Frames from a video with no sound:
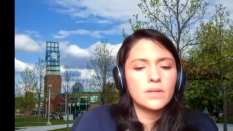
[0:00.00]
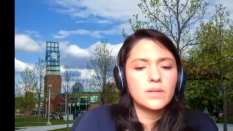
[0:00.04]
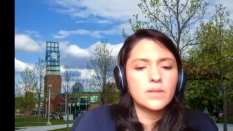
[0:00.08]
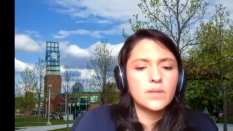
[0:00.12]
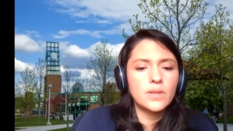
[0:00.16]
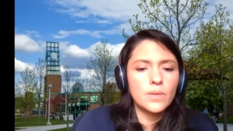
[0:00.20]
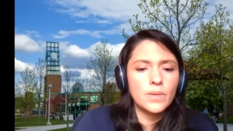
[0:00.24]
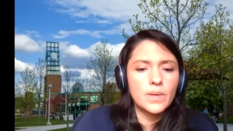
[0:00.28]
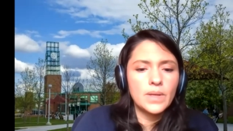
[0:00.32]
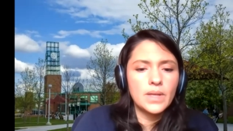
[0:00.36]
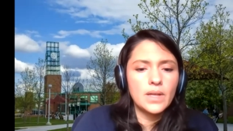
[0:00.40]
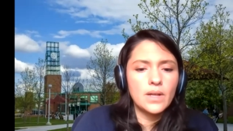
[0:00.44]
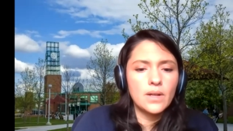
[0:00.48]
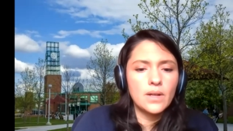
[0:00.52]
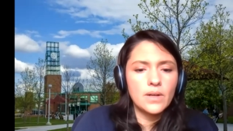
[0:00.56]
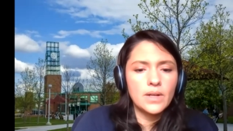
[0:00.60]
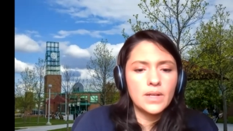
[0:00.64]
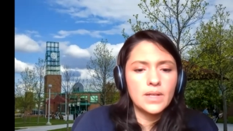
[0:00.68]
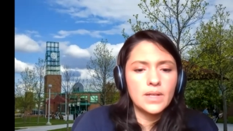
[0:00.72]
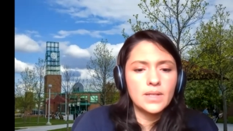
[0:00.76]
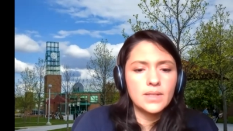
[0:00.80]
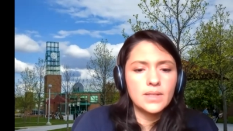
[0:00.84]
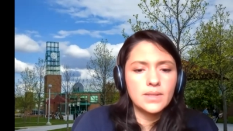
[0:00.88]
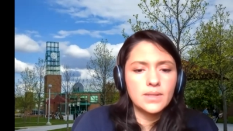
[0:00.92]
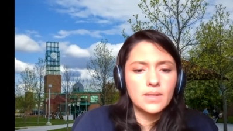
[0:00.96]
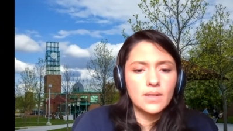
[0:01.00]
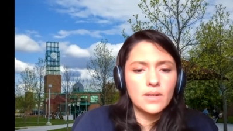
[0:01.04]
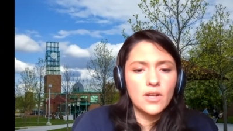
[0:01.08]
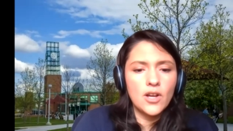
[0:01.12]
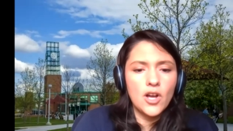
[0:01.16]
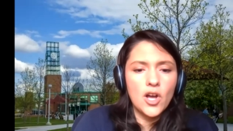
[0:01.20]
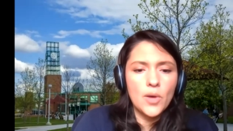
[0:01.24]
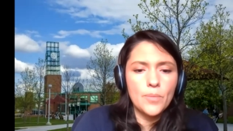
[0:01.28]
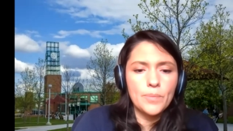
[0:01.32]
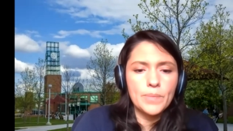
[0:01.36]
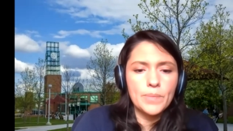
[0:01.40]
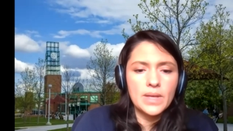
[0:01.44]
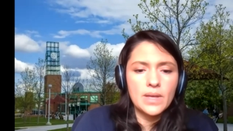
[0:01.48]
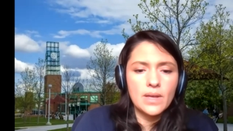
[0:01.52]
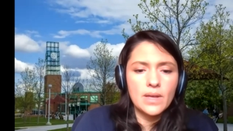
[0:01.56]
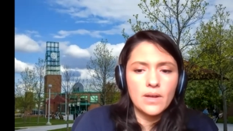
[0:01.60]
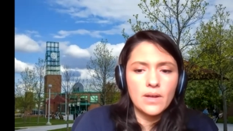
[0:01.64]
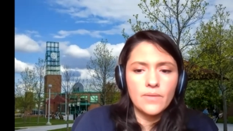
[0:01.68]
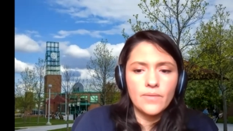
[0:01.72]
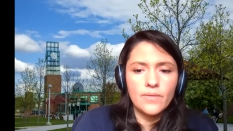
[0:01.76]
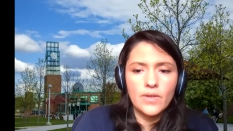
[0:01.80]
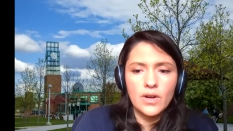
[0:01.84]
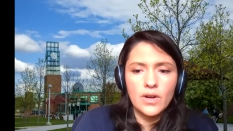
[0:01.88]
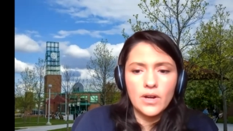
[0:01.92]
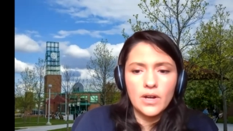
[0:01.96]
So here is a copy
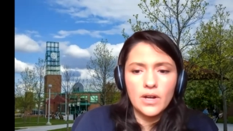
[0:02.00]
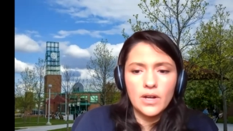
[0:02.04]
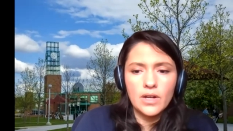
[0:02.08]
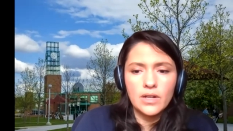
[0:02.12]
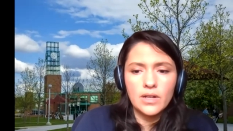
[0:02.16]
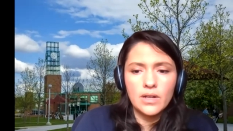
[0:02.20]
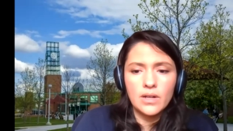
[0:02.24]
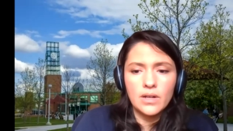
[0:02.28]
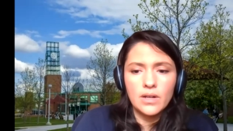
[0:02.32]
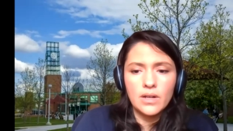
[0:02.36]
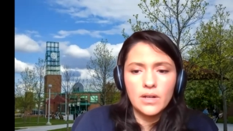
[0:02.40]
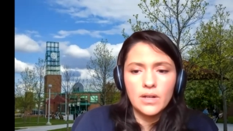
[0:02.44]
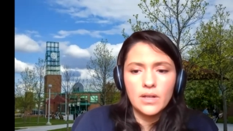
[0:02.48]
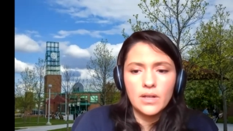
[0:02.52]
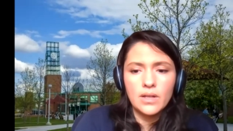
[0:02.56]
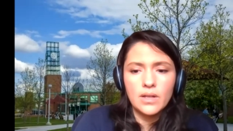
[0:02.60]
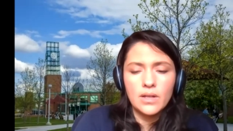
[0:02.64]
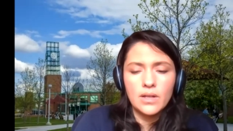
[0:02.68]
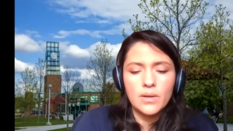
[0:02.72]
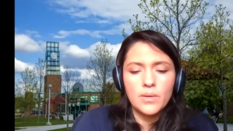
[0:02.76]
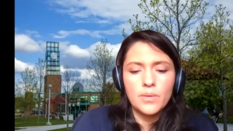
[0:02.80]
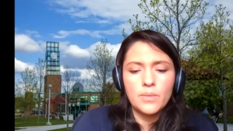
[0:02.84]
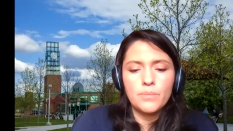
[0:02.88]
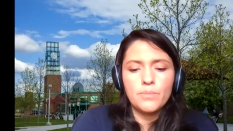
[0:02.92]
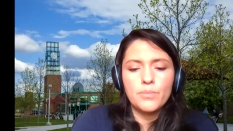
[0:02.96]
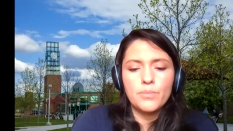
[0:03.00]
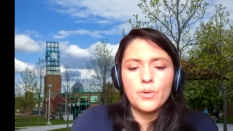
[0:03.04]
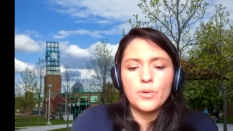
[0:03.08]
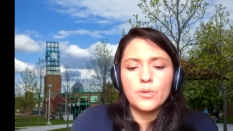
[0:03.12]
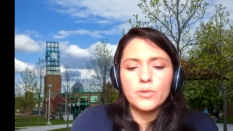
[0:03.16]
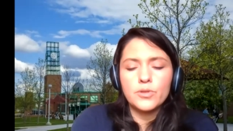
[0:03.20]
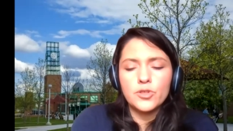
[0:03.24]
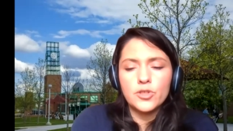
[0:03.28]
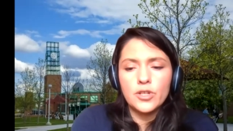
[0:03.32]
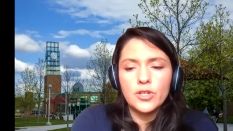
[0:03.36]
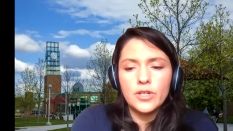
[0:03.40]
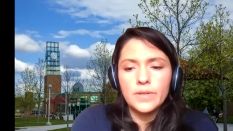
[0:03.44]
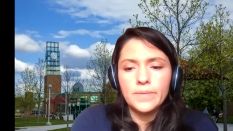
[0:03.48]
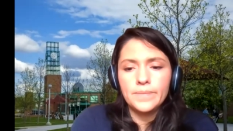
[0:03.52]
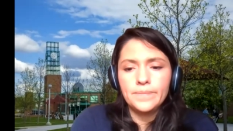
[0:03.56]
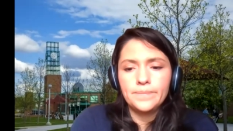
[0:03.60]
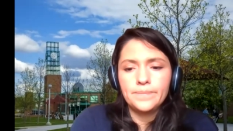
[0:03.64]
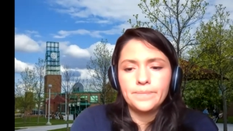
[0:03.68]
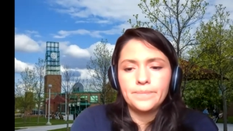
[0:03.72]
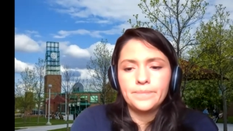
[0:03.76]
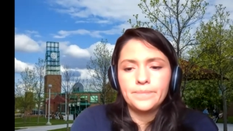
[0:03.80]
of our brochure.